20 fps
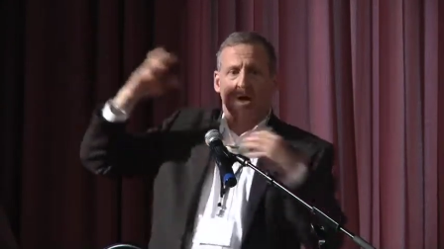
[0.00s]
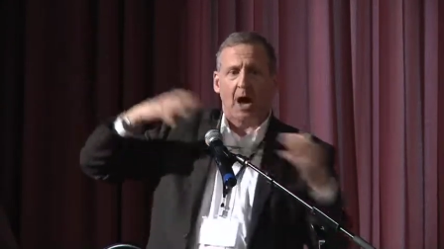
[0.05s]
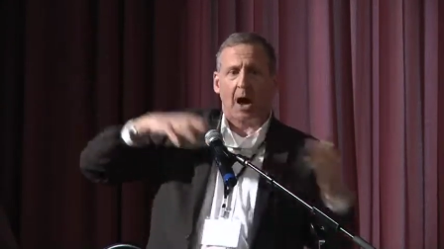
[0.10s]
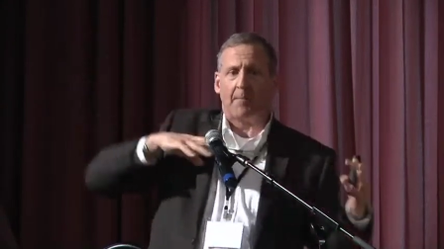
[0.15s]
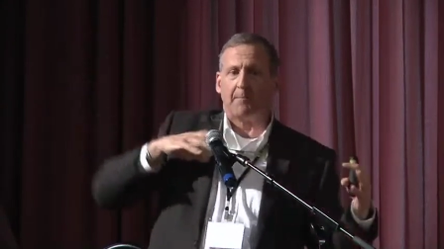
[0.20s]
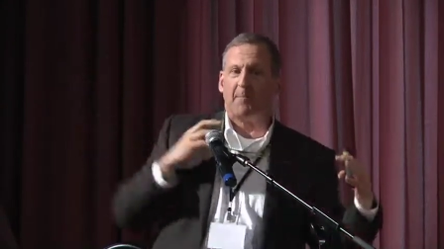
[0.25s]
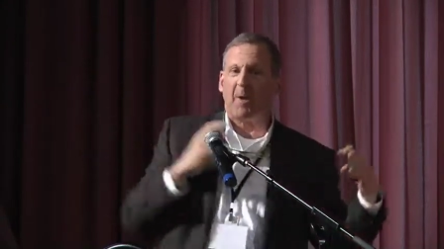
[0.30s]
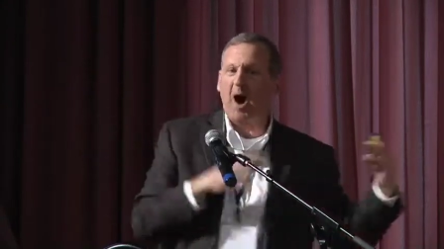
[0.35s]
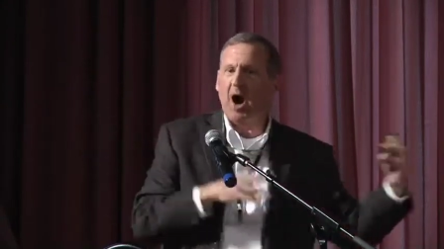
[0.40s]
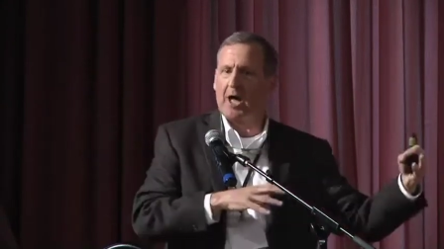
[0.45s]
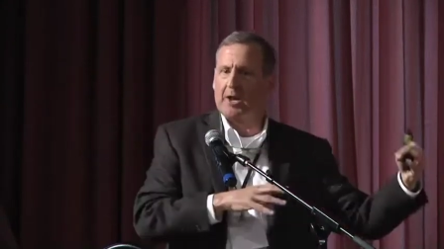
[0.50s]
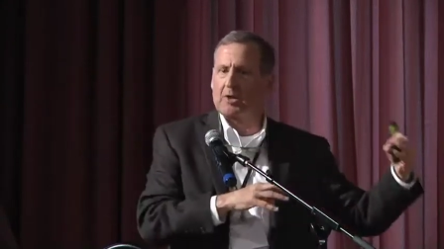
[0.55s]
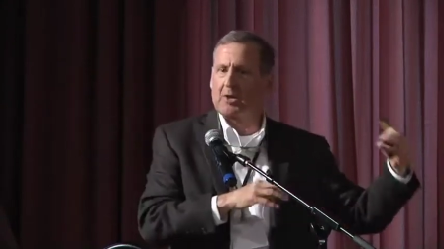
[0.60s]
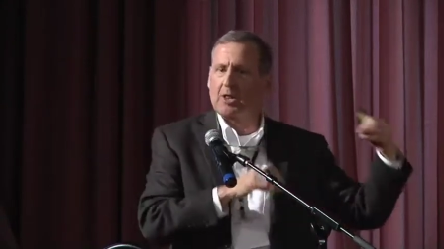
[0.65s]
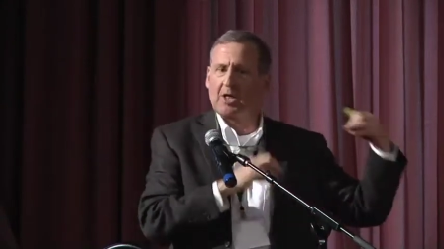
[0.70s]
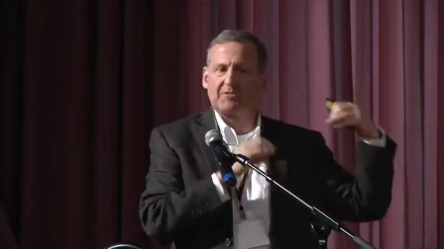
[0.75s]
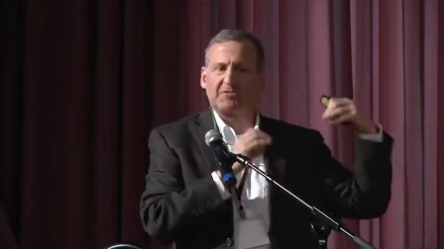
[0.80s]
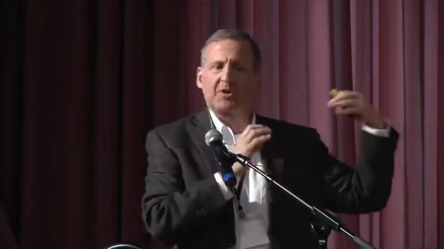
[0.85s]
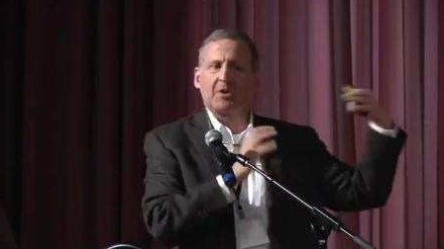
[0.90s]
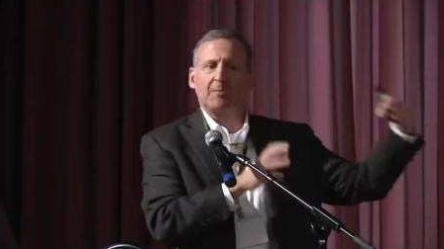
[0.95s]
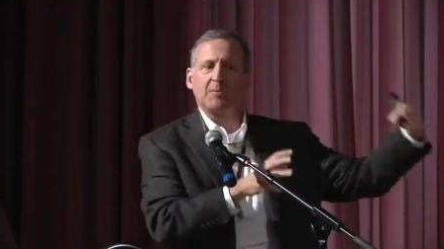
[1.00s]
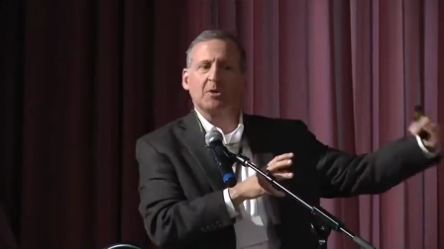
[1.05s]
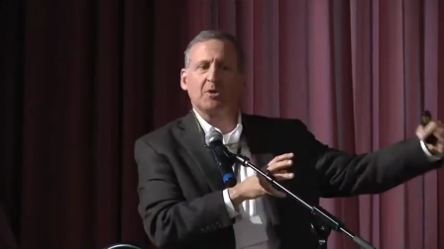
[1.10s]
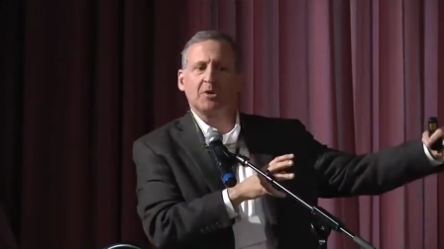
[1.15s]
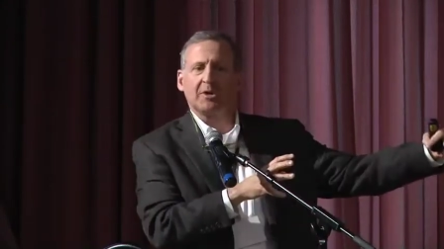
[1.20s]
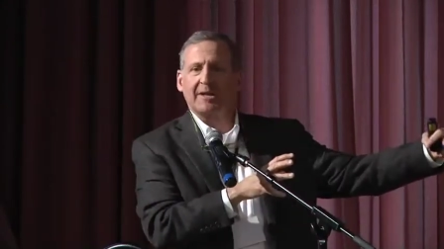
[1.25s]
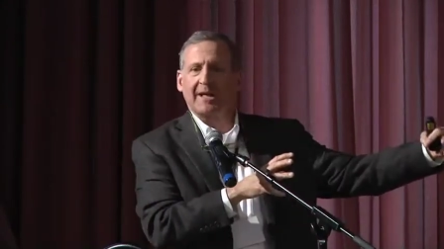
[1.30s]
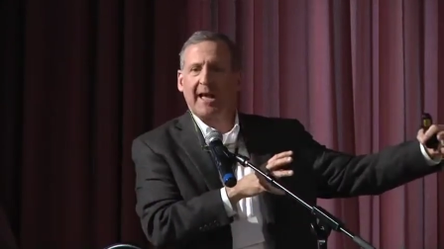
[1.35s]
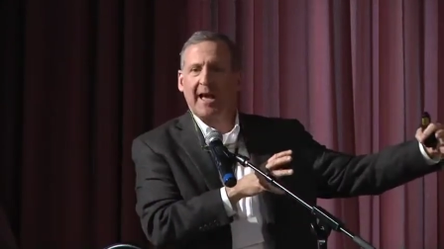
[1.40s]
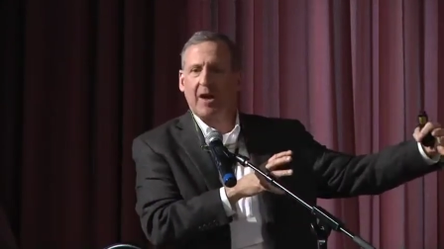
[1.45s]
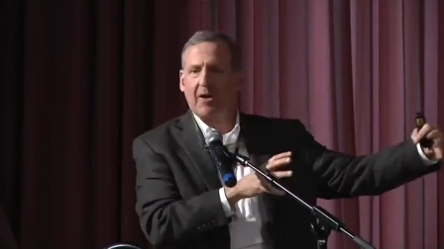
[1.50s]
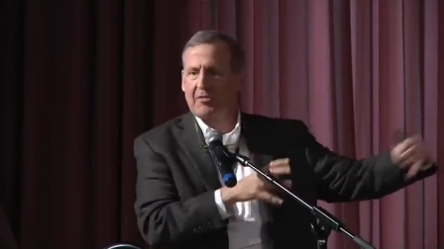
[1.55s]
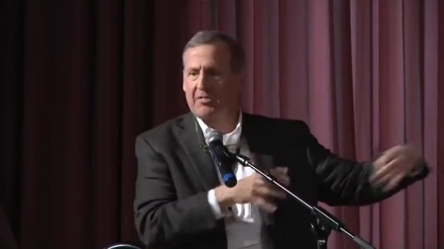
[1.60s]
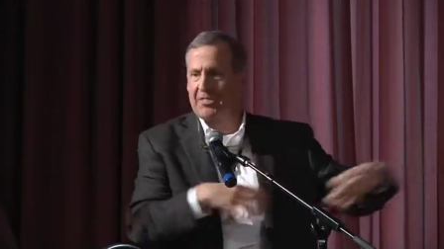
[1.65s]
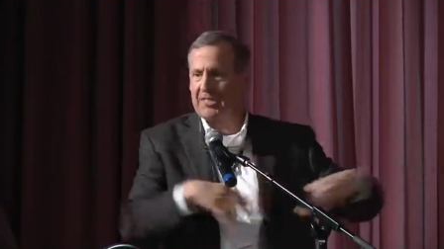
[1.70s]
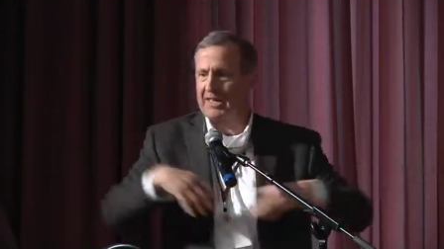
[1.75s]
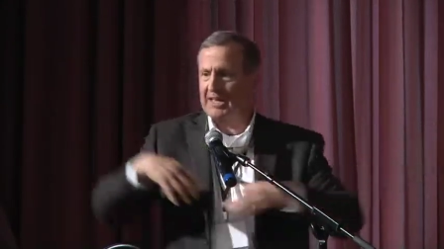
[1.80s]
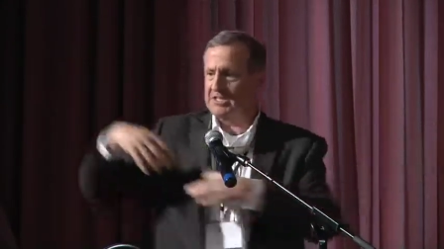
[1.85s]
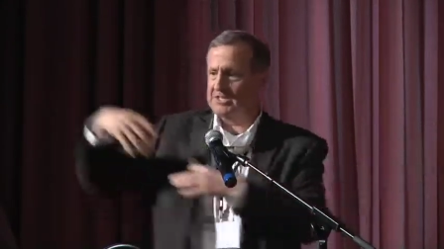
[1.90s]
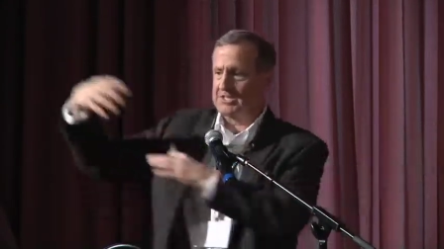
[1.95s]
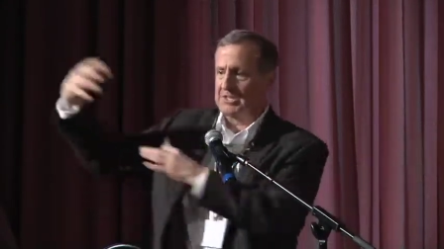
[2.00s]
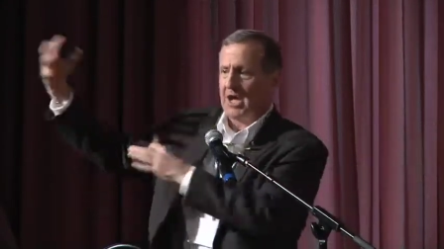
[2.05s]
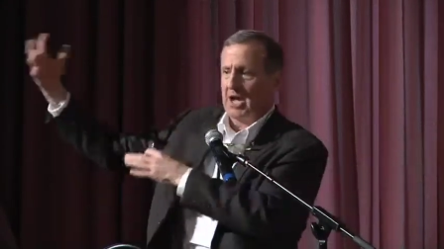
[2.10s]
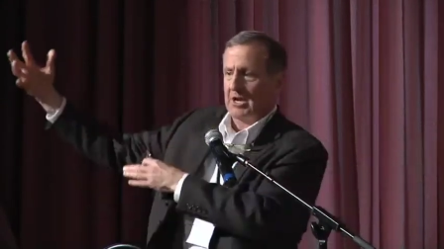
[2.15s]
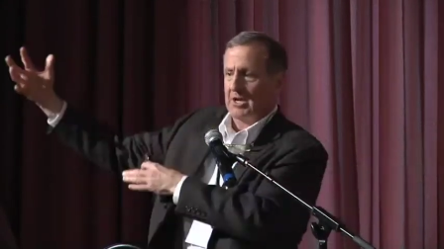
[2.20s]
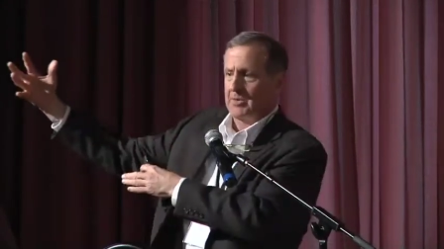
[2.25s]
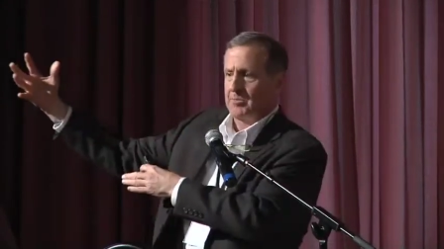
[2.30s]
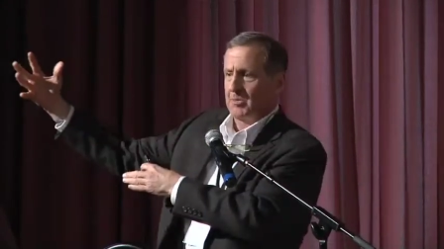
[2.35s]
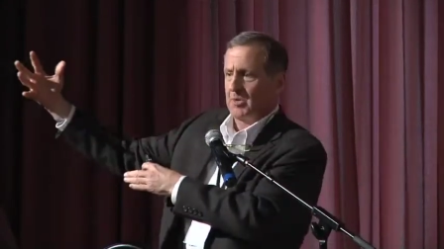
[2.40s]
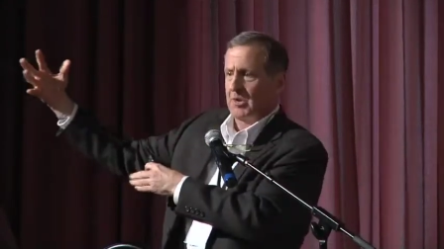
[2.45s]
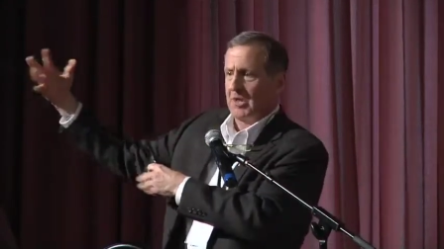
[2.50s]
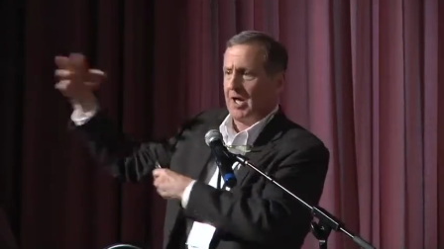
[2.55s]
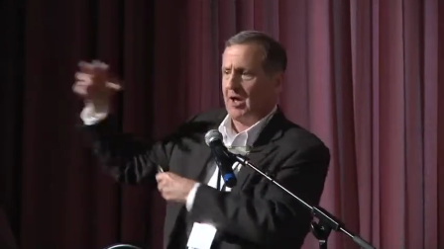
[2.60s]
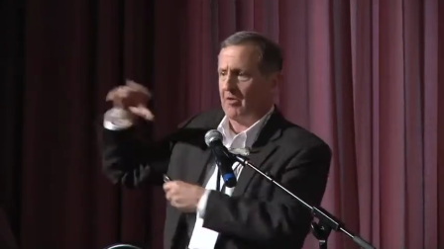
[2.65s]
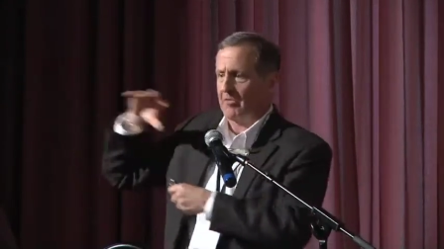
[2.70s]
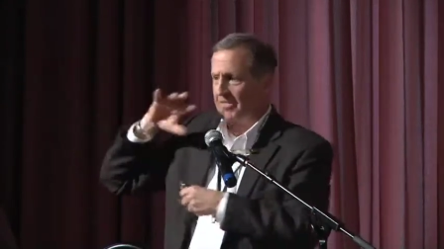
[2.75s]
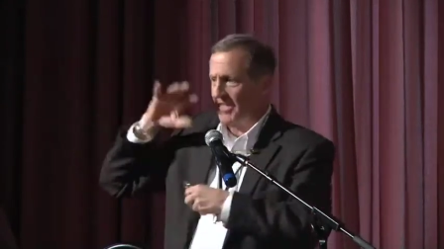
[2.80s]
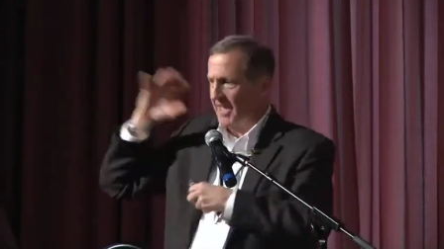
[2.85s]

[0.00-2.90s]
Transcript: a model of community health is not community health.